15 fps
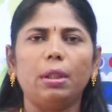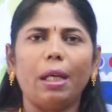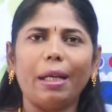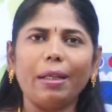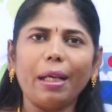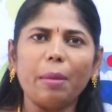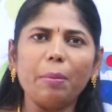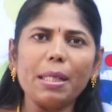
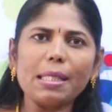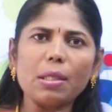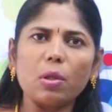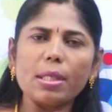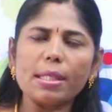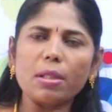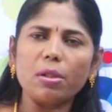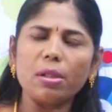and
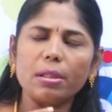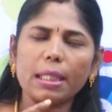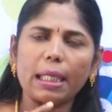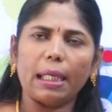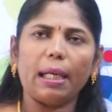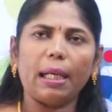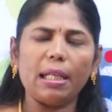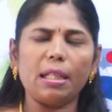
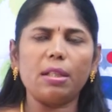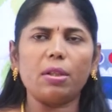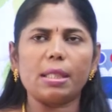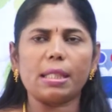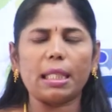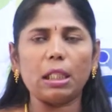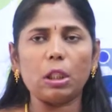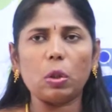
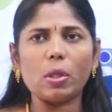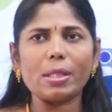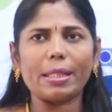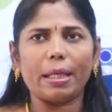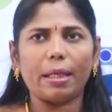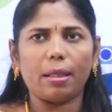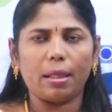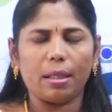hemicellulose
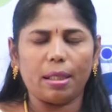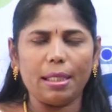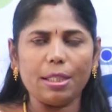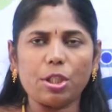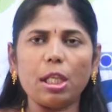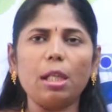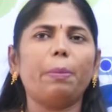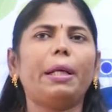
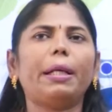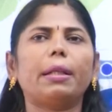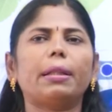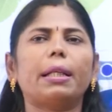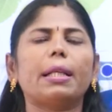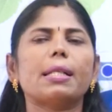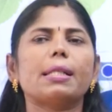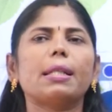little bit
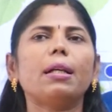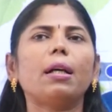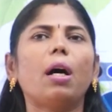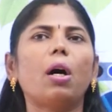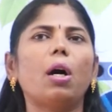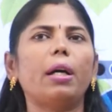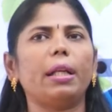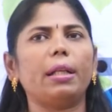that is a
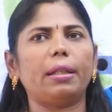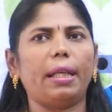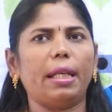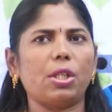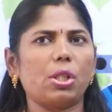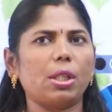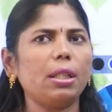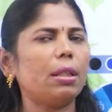hard in
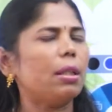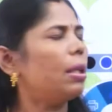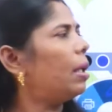nature,